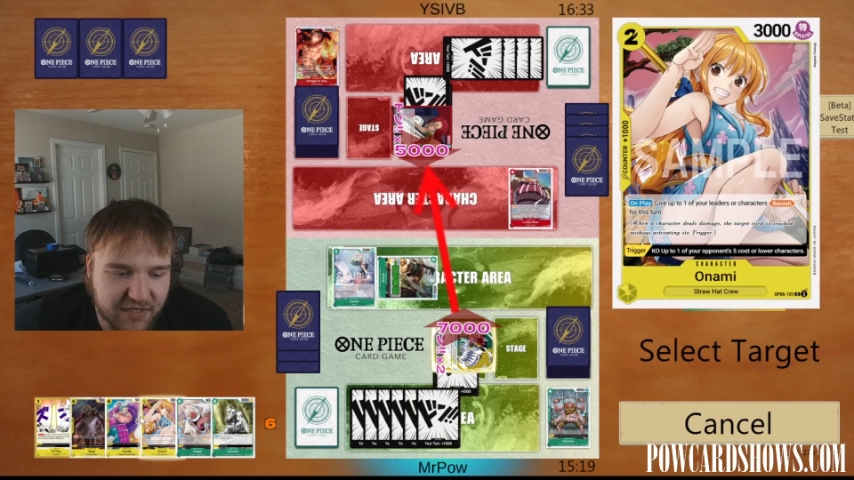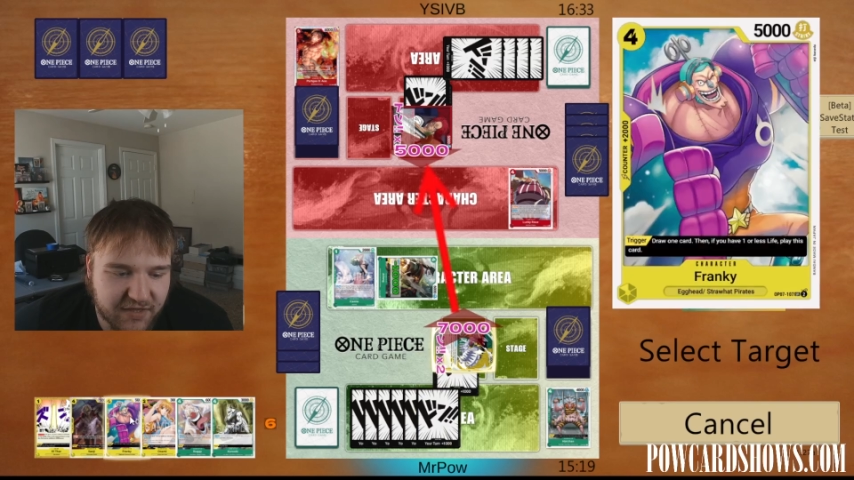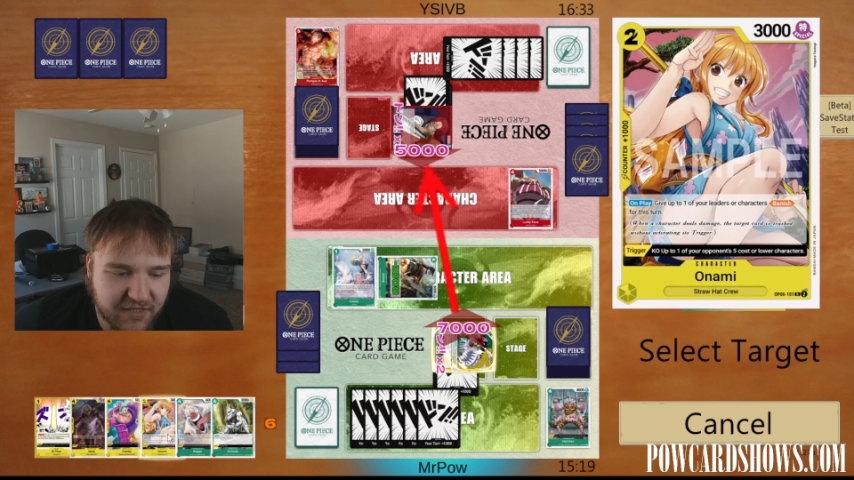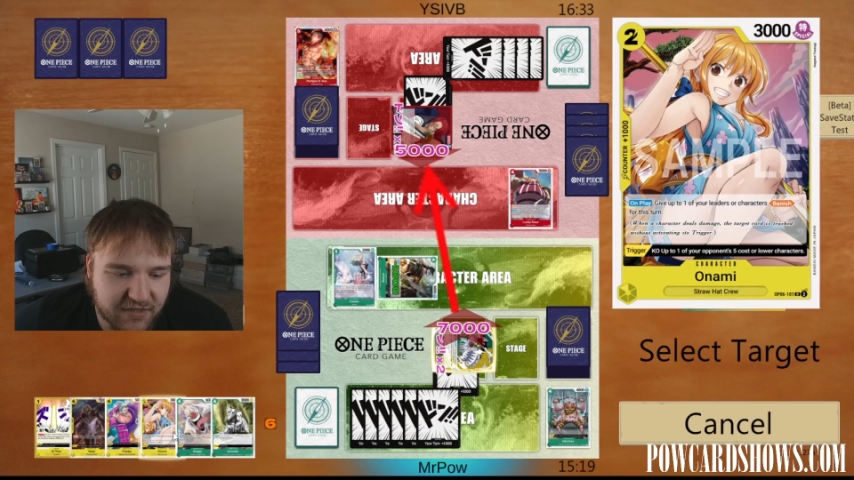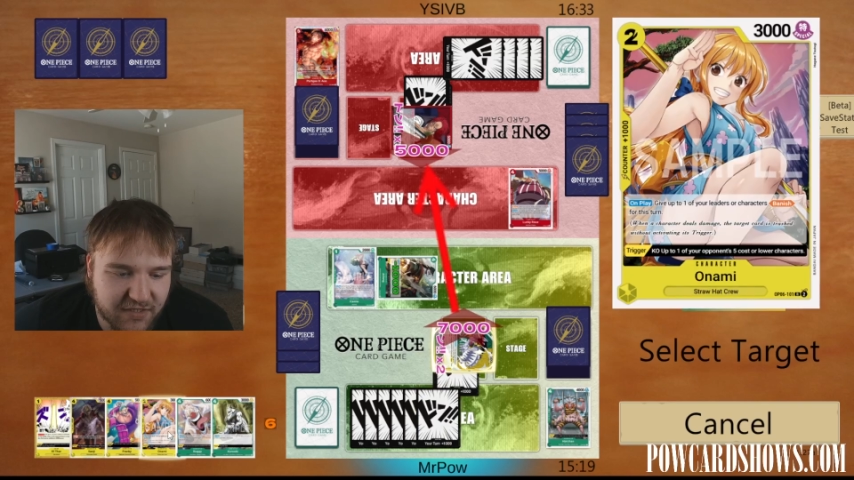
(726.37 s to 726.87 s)
I
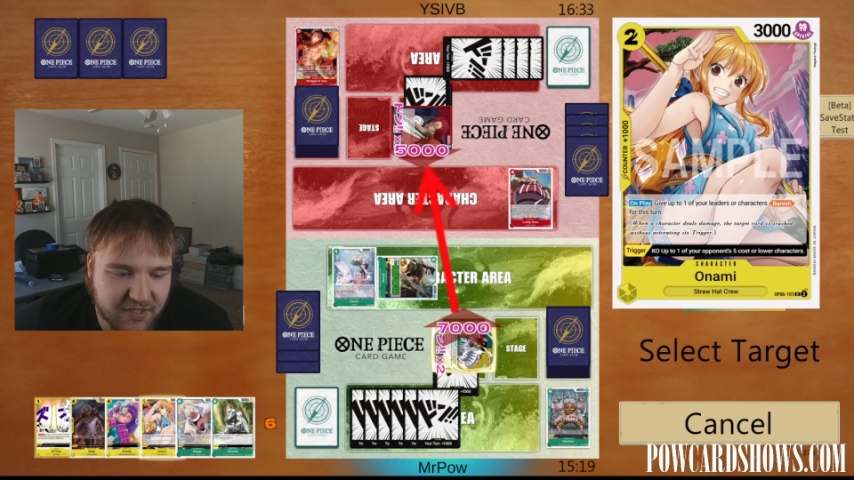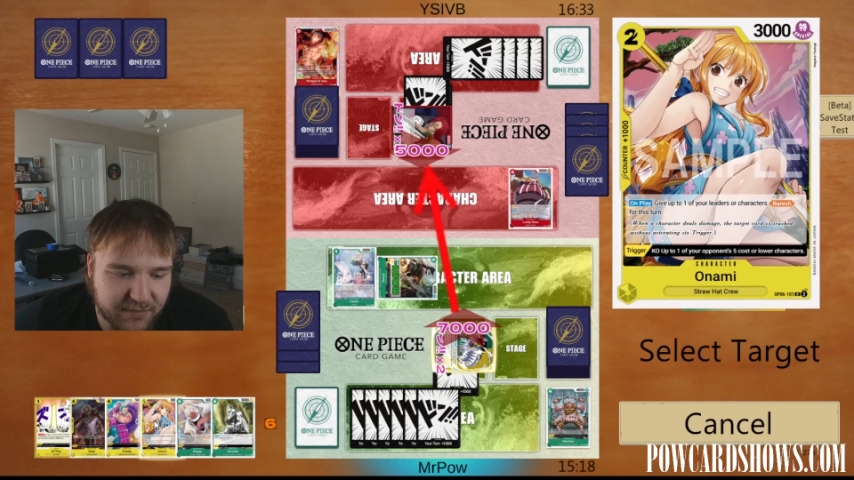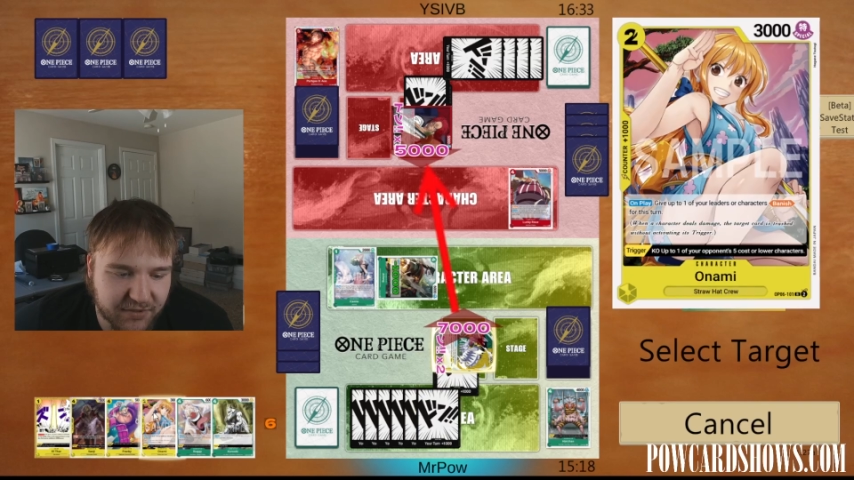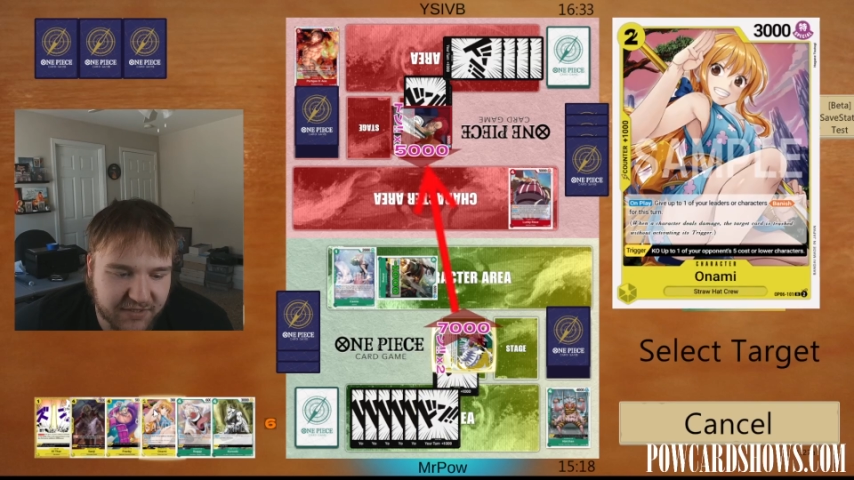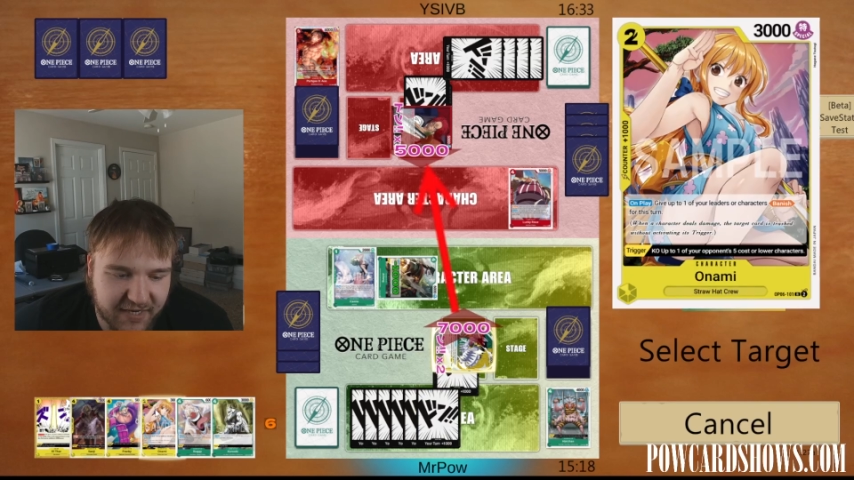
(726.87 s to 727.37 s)
think the
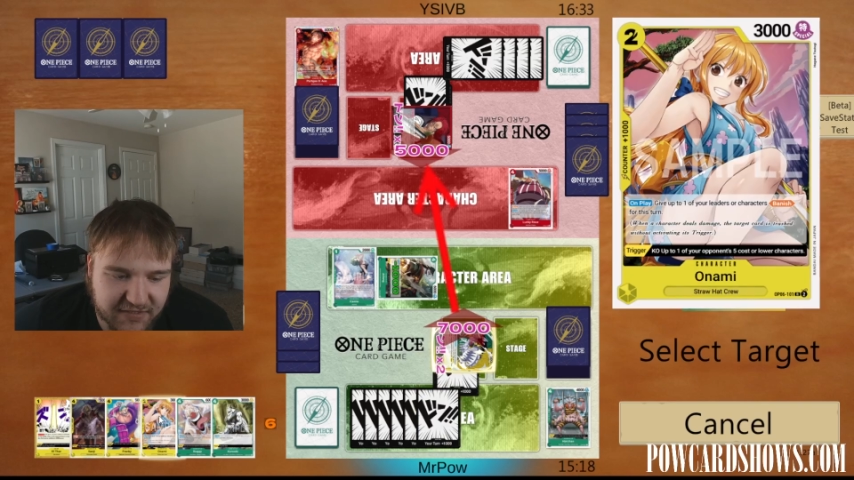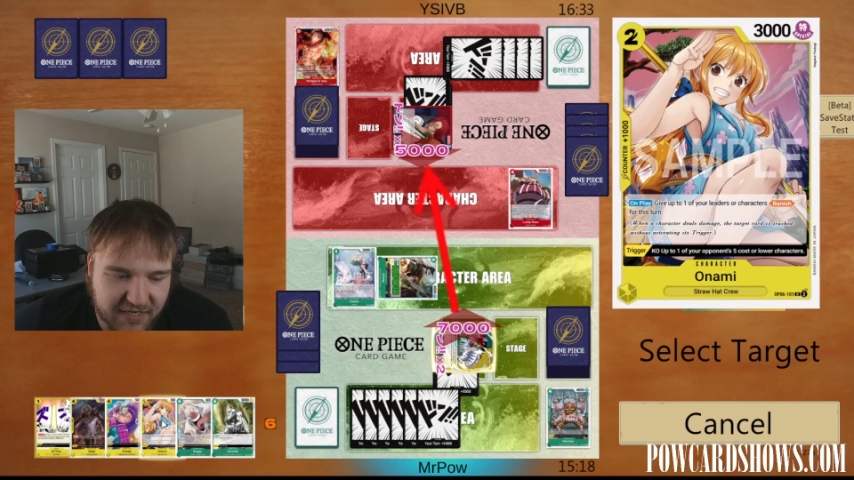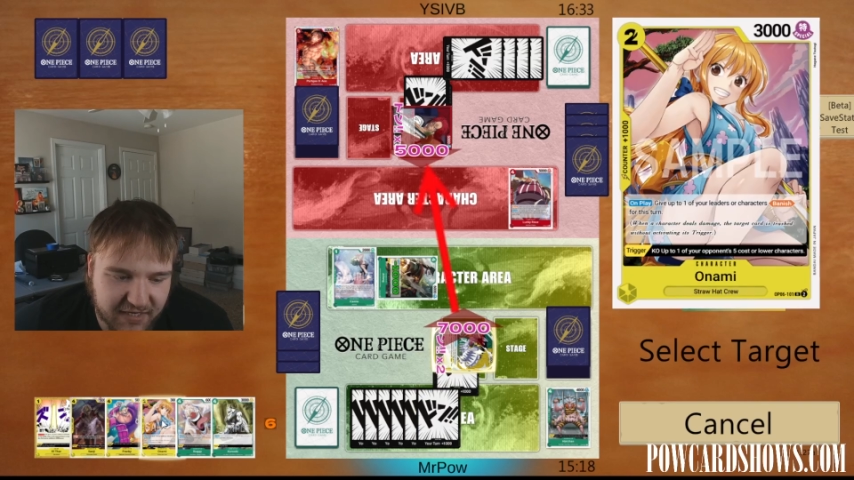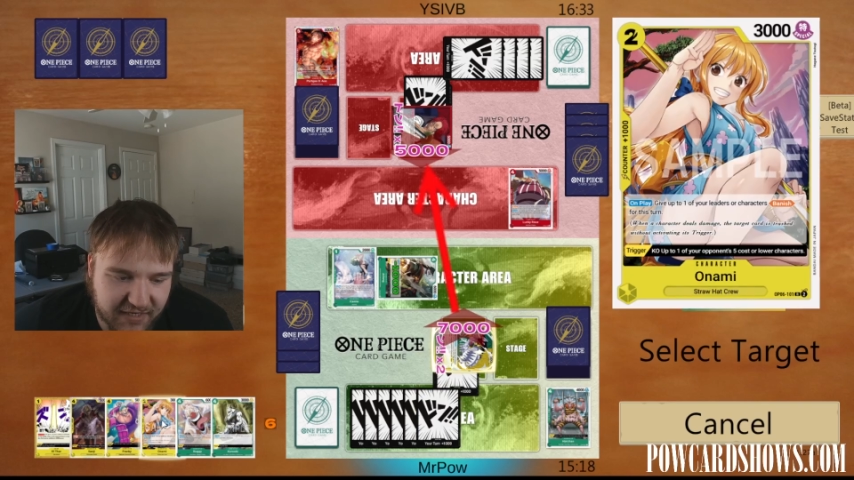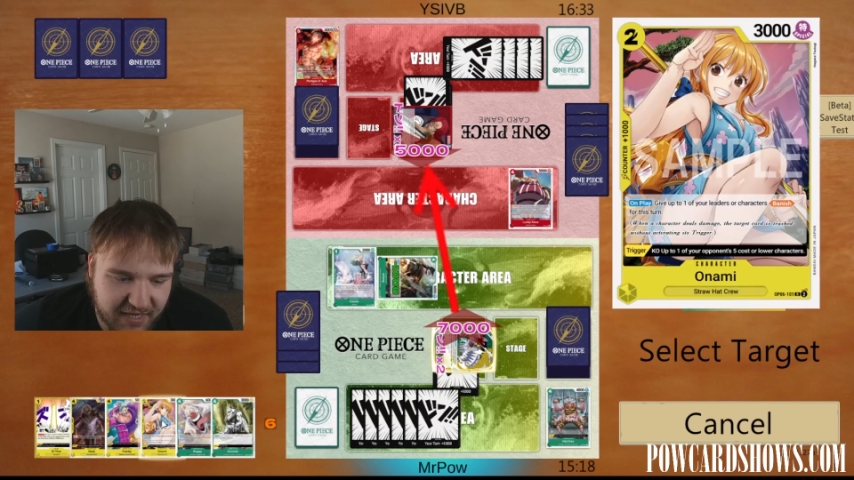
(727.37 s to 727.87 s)
double attack's
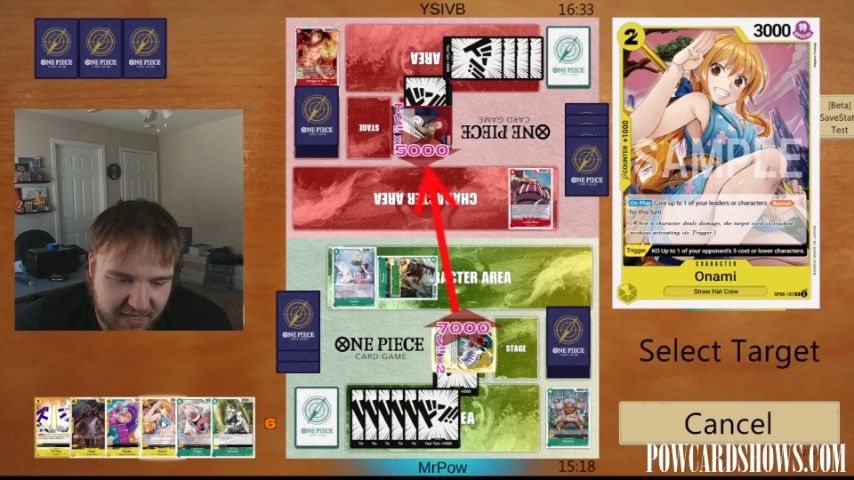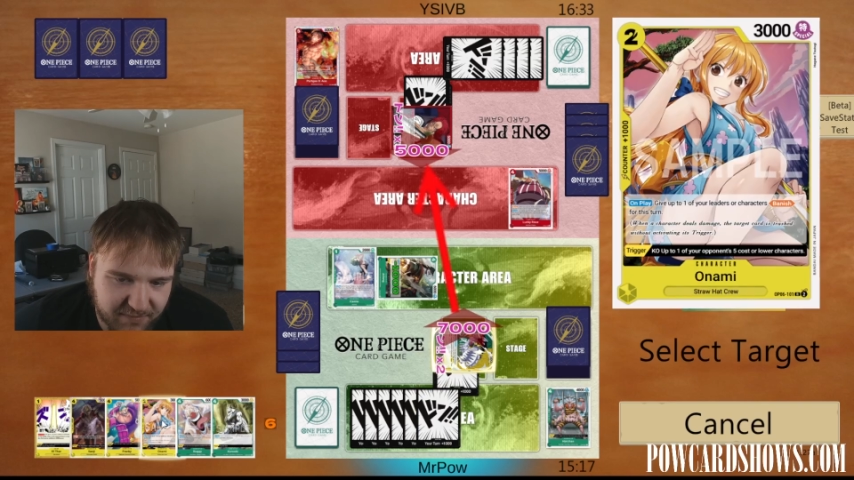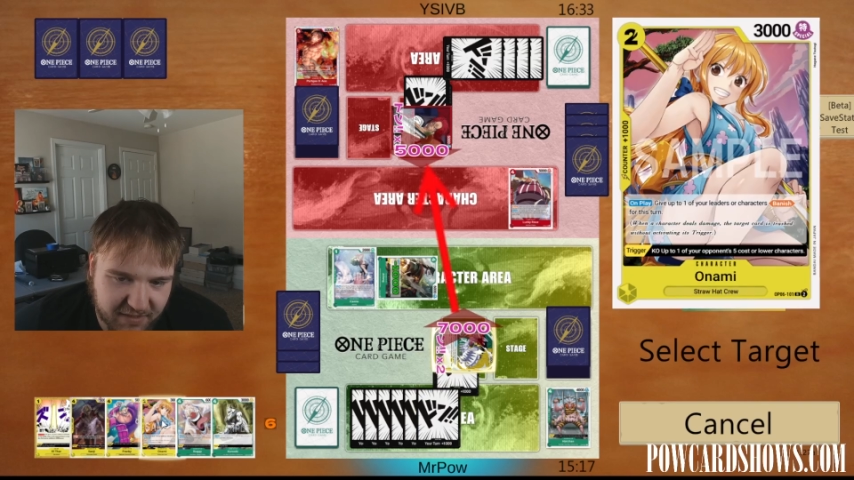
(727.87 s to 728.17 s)
not going to happen.